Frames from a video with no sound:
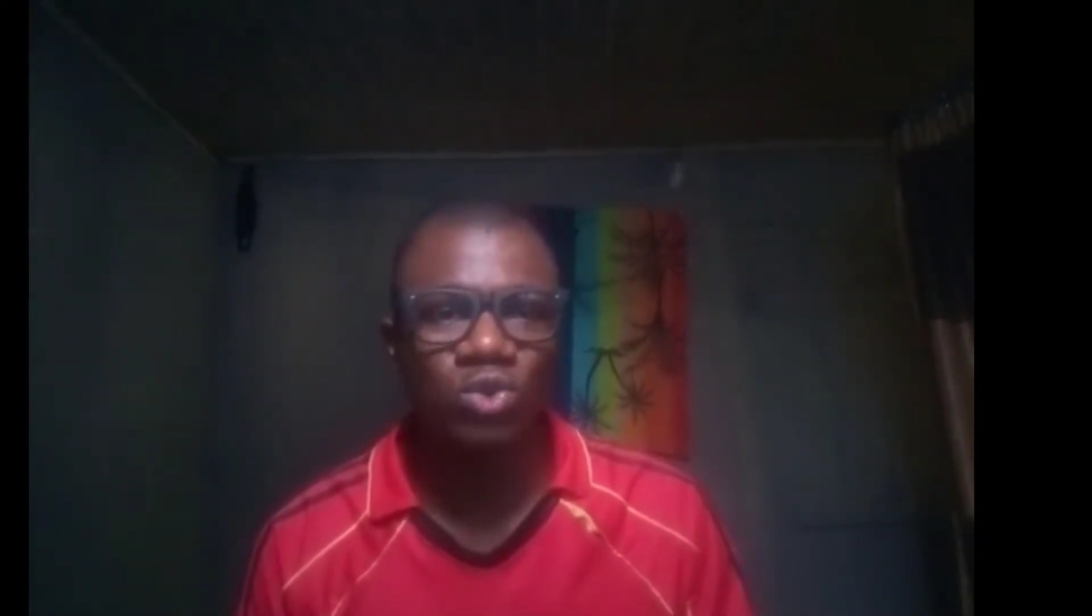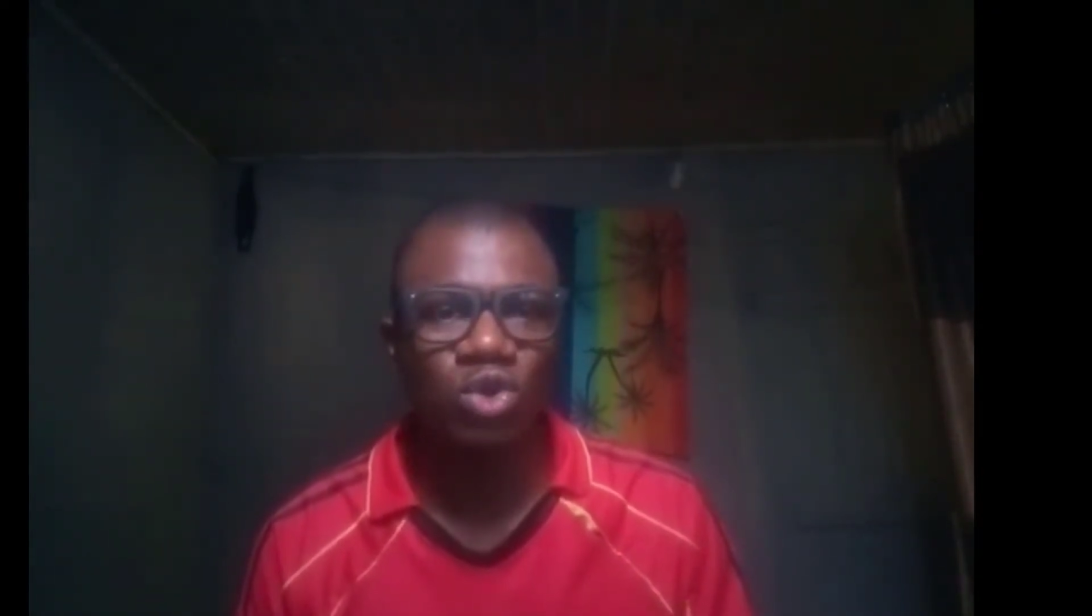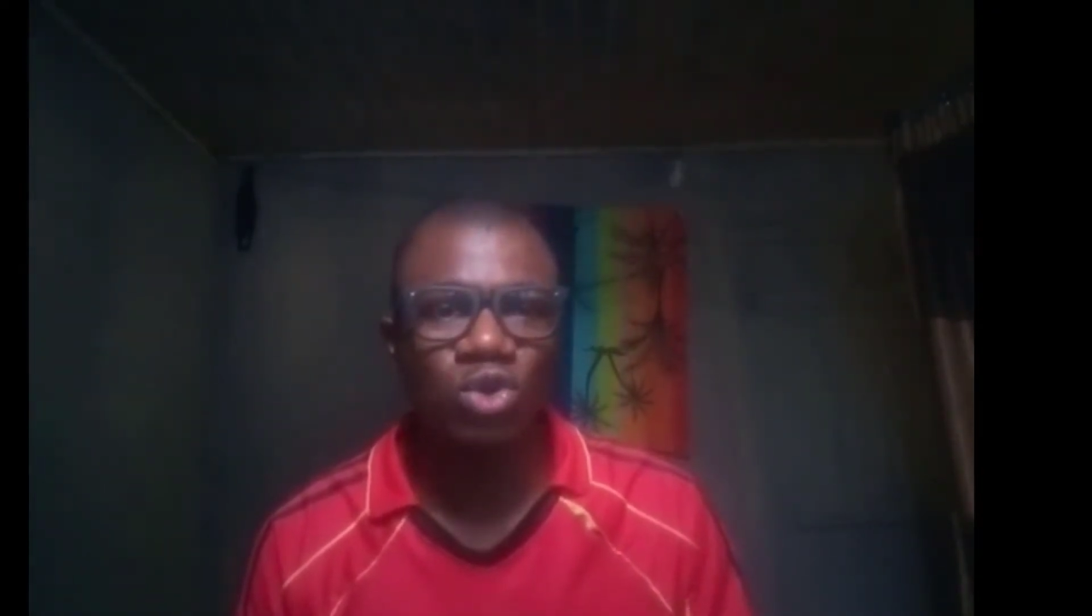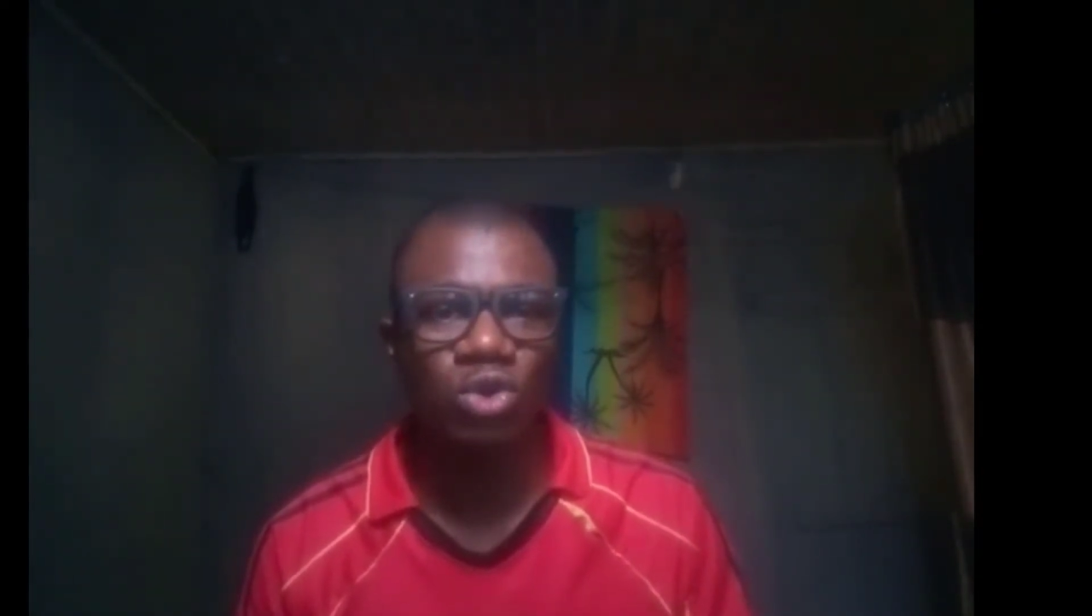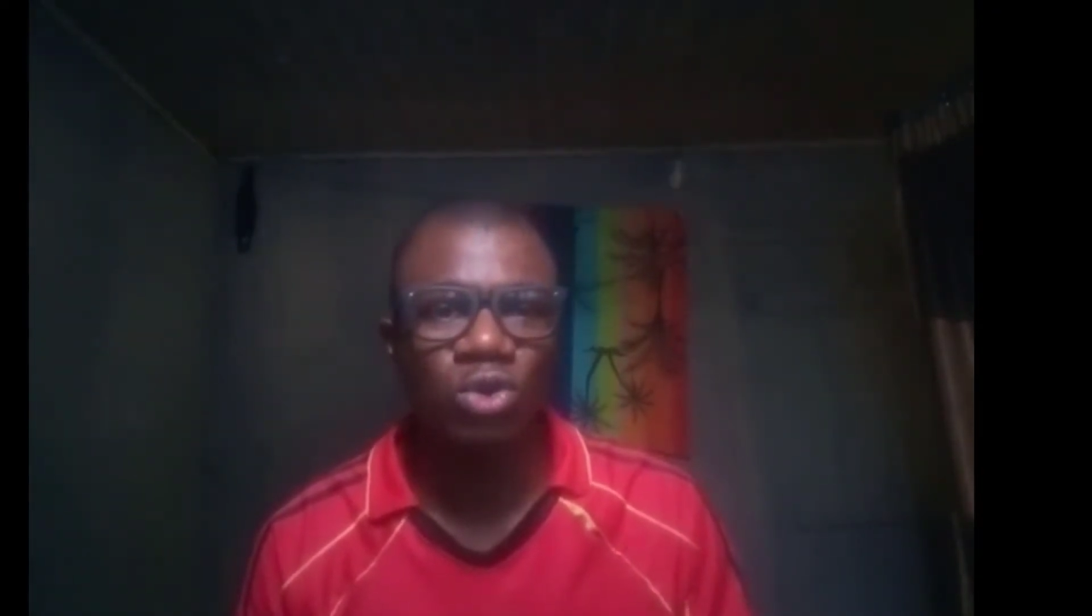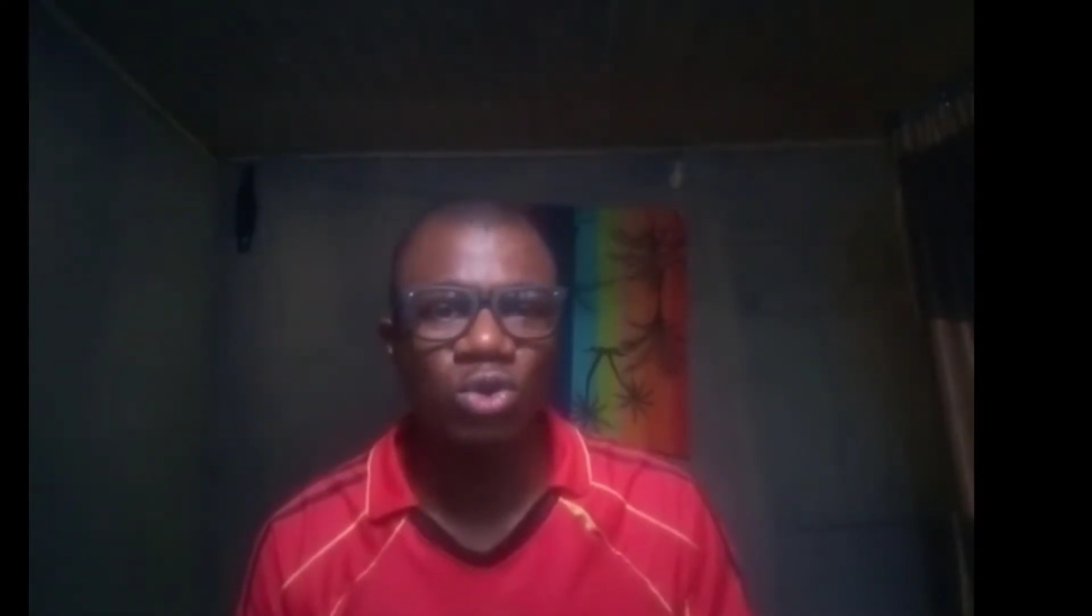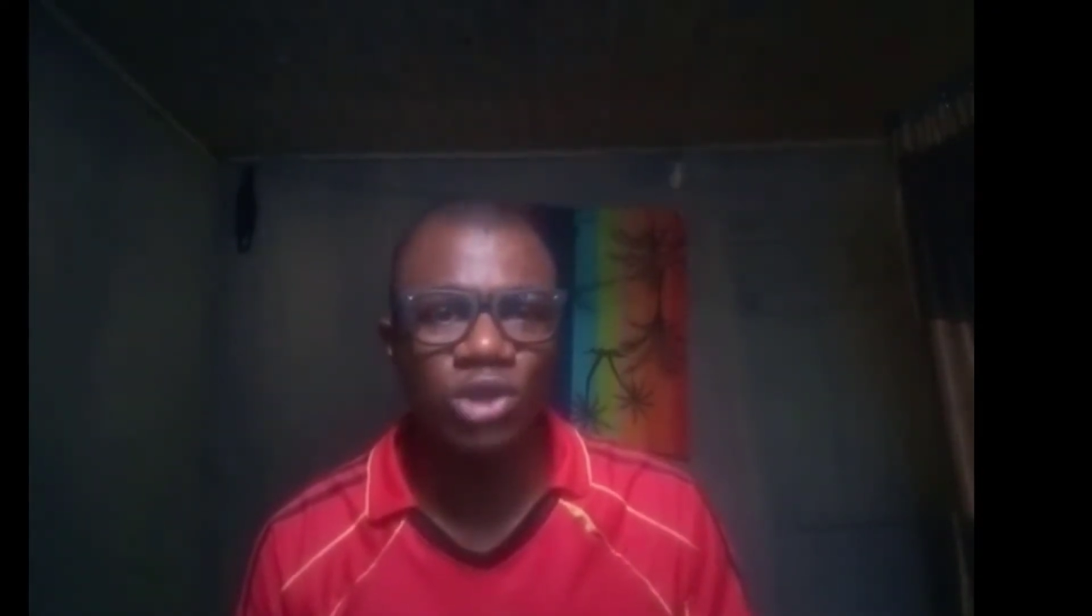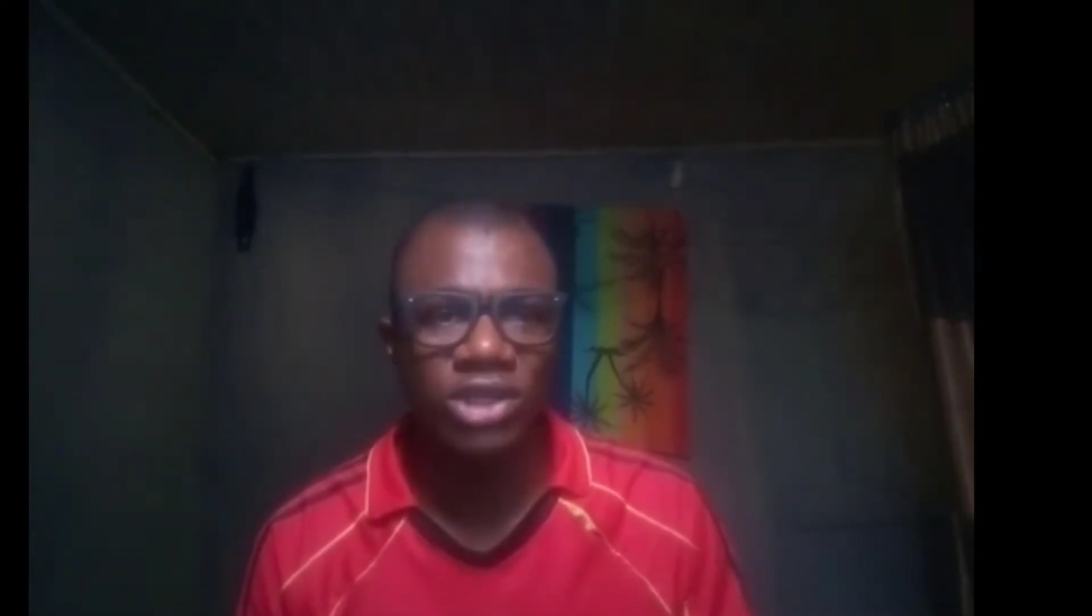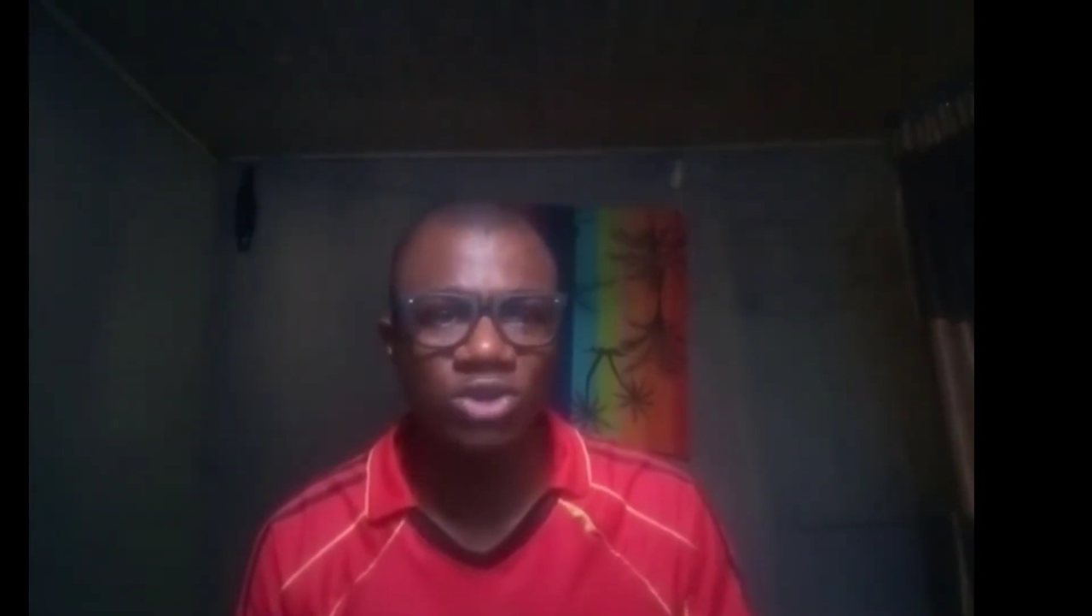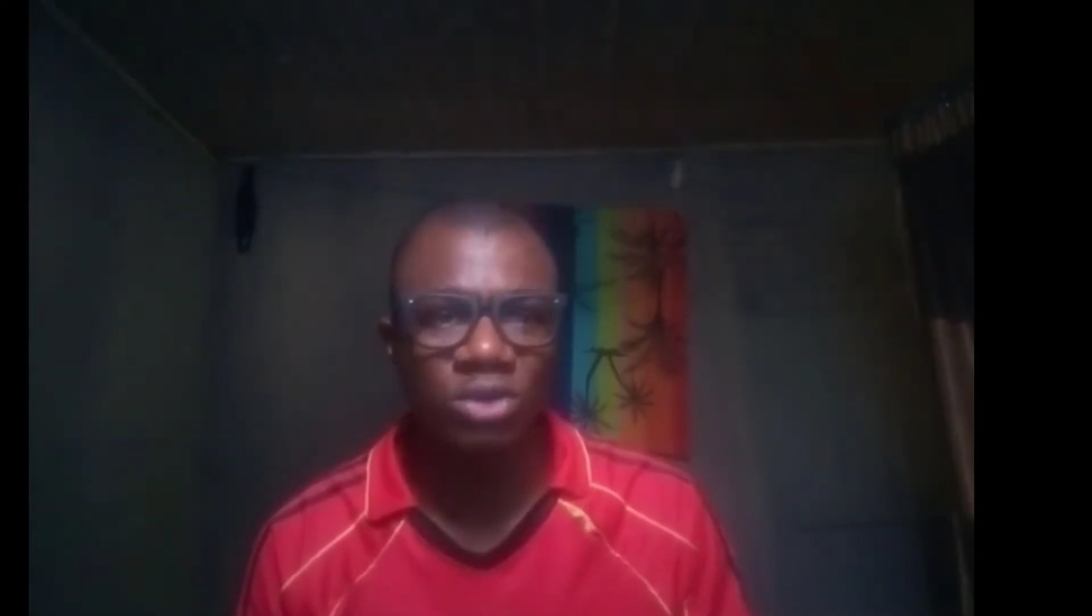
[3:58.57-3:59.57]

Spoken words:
to purchase